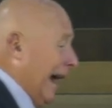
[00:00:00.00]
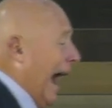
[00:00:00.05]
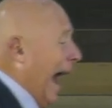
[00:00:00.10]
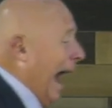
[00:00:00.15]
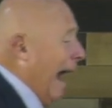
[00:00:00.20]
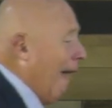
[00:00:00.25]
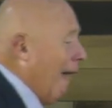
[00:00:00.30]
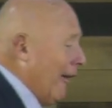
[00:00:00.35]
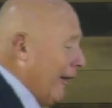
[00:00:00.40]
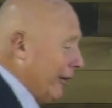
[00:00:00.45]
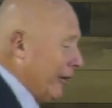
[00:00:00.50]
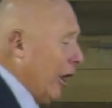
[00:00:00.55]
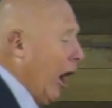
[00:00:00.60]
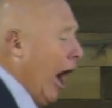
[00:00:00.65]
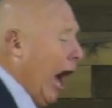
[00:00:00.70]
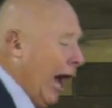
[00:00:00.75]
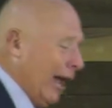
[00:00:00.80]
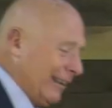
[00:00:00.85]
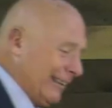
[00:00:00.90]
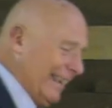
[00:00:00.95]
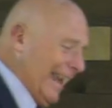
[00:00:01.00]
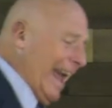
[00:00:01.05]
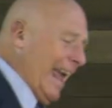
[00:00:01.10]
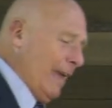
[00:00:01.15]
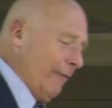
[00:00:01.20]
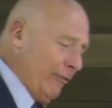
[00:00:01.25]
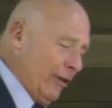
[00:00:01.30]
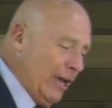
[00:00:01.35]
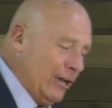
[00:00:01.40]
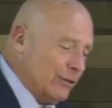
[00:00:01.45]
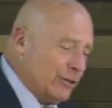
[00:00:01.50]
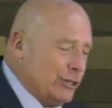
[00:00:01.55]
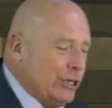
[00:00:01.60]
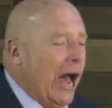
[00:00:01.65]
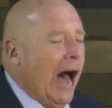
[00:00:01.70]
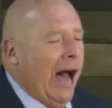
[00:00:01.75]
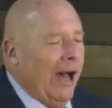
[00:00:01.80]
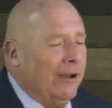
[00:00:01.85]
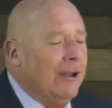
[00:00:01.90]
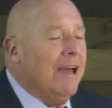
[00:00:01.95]
Our God gave his
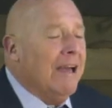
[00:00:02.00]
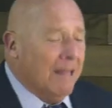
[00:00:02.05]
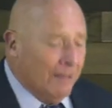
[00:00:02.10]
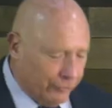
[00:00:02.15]
son.